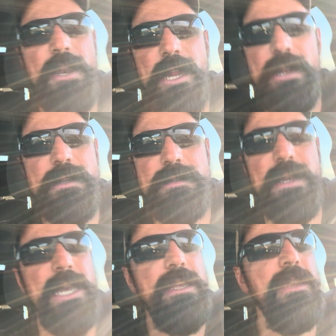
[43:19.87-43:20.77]
and is,
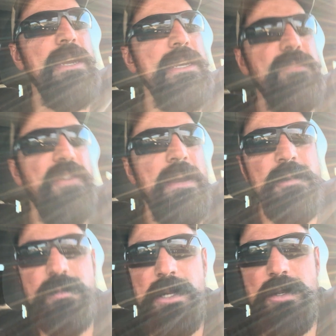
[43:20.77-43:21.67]
like, his
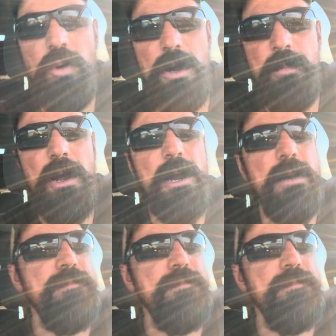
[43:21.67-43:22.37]
family's been torn apart.